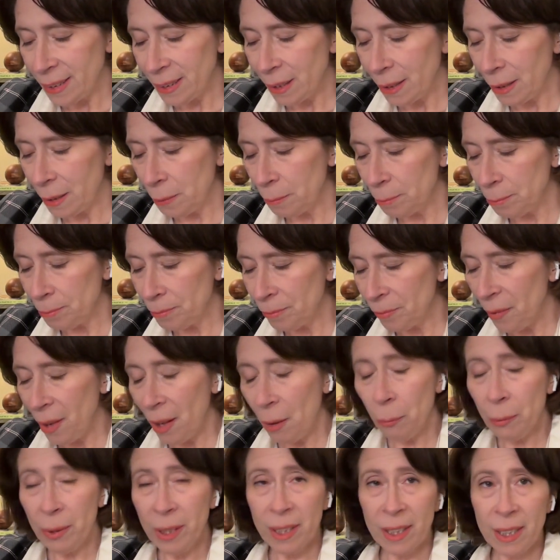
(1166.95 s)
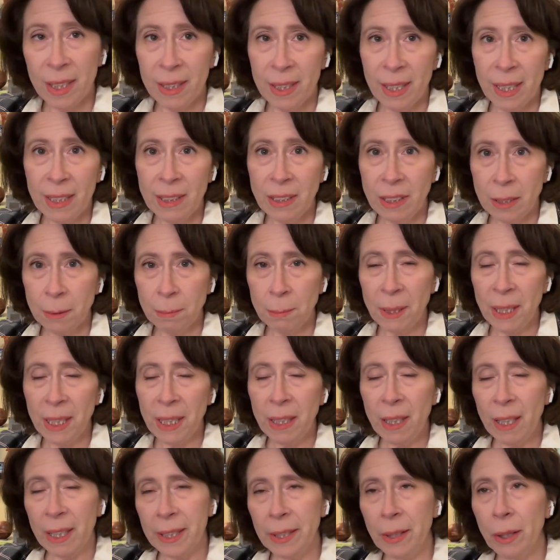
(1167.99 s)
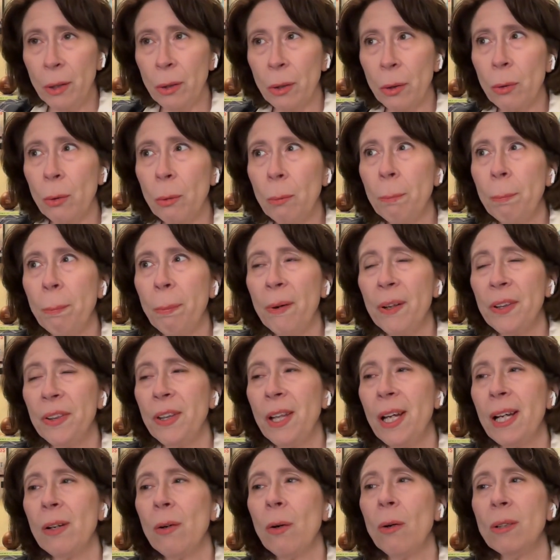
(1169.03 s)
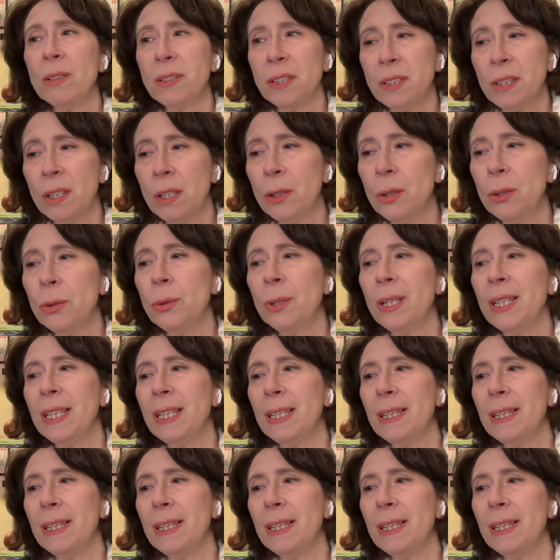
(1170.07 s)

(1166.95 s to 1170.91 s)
that really dates me, I know, but that also is...